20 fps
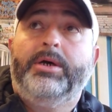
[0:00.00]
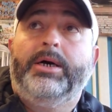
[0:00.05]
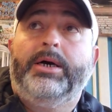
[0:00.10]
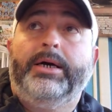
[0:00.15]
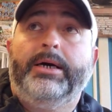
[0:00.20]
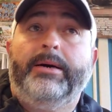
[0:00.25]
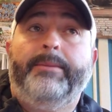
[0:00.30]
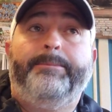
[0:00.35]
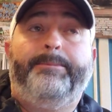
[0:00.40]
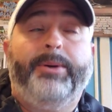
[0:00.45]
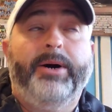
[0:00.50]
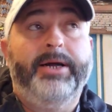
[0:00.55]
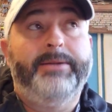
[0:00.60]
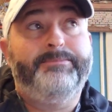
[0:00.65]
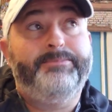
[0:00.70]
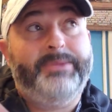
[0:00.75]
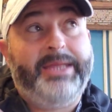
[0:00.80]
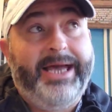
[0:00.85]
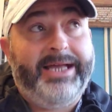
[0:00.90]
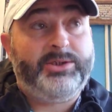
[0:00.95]

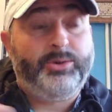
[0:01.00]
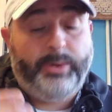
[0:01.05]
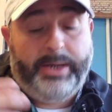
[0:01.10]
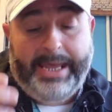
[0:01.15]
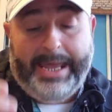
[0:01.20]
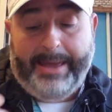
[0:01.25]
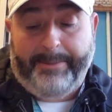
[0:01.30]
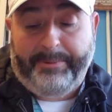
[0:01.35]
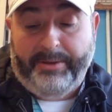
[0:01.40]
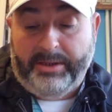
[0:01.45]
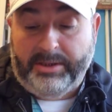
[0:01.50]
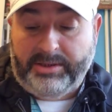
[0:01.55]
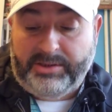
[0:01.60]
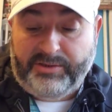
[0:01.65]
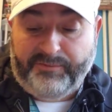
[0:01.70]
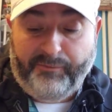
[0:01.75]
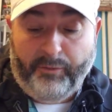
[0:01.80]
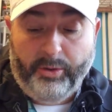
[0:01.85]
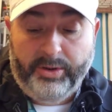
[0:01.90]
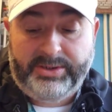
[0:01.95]
But that's what happens.
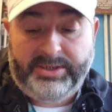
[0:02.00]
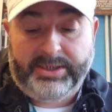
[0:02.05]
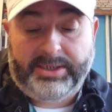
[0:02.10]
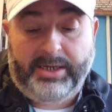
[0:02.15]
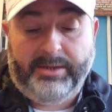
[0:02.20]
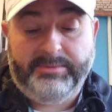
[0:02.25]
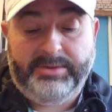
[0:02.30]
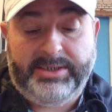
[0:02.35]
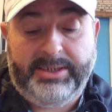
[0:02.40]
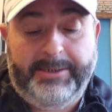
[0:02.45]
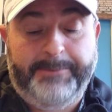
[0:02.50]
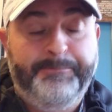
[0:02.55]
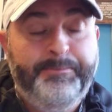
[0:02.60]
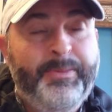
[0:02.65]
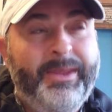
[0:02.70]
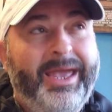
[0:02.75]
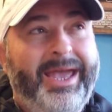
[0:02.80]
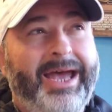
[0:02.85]
Sforza comes in,